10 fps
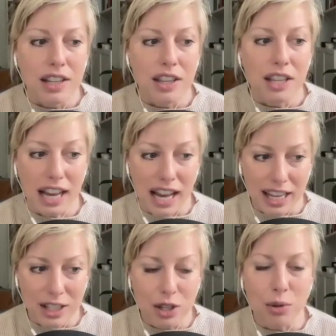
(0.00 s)
the
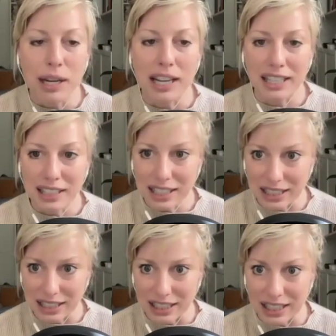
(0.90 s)
guys who had
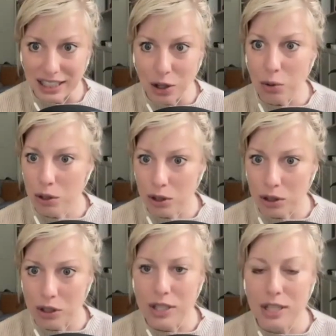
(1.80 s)
enlisted, no
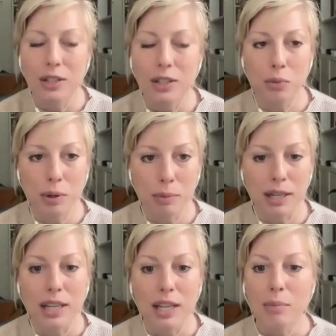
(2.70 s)
girls, no
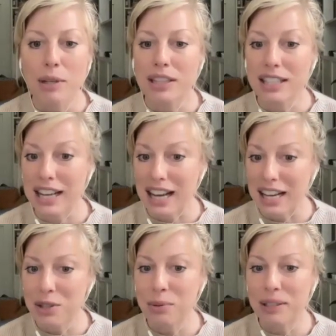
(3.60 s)
women, but the
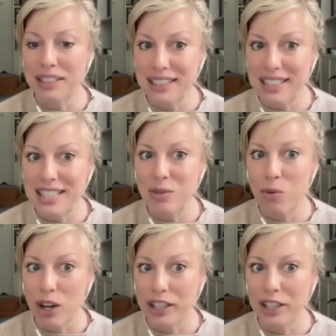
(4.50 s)
guys who had enlisted
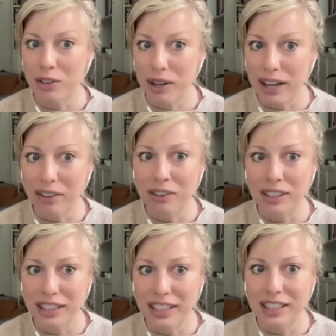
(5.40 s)
walking around
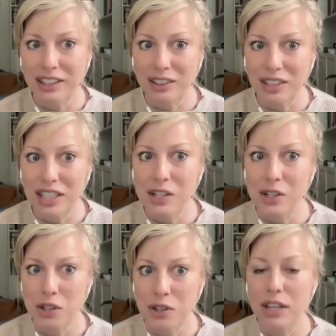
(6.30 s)
in their
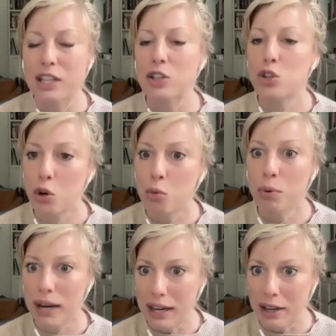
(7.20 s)
t-shirts, like so
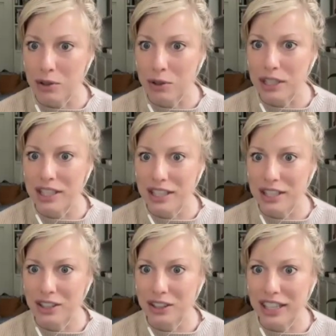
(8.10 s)
proud in
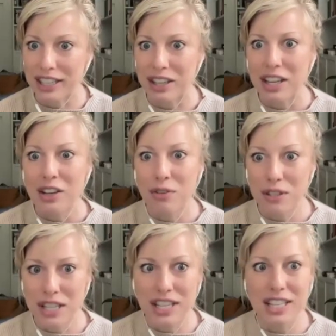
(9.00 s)
their like
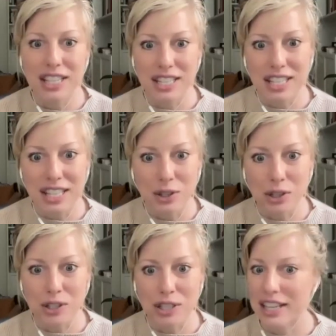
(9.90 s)
fatigues and
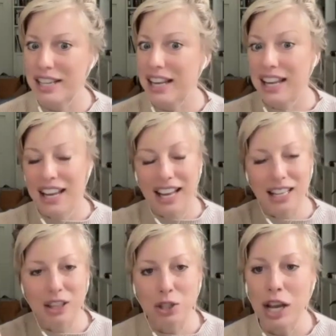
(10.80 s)
t-shirts, like,
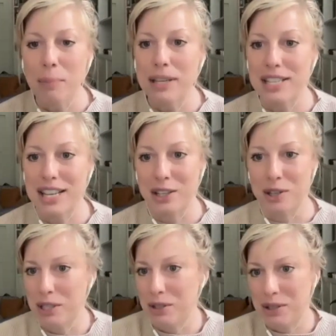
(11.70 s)
at the shopping center,
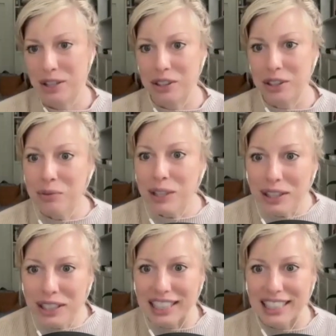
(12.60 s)
which was our little
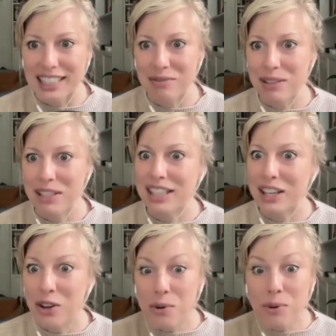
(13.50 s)
market. And it'd be like,
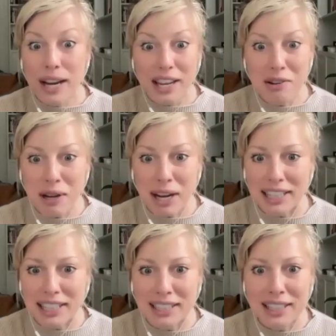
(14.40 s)
oh, hey,
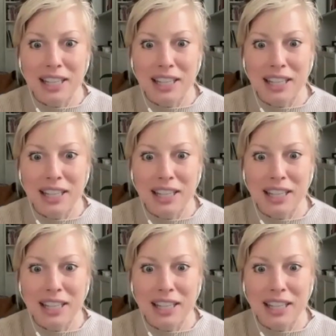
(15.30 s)
Ryan.